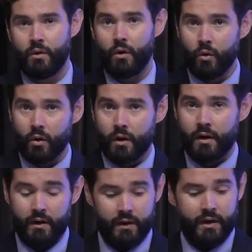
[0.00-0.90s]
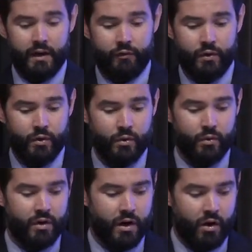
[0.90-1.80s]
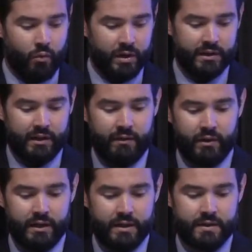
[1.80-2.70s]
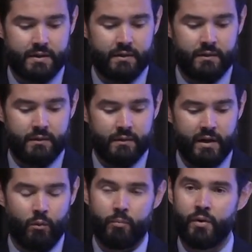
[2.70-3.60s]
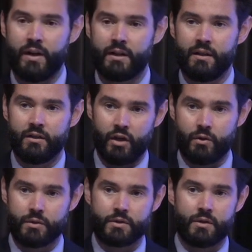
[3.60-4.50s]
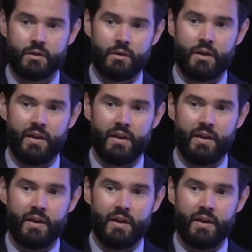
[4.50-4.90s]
Or if you know what the level is, it will predict the dose.